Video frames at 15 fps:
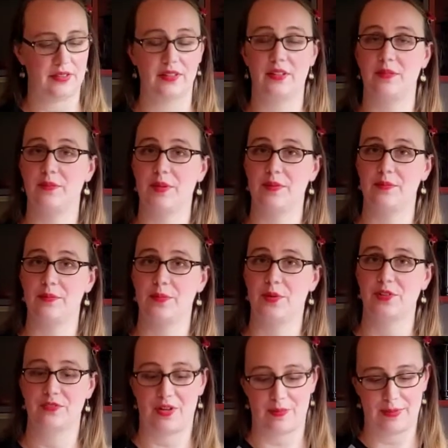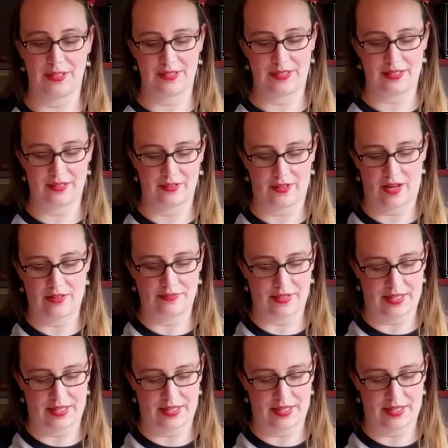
little bit more rubbing to get it off.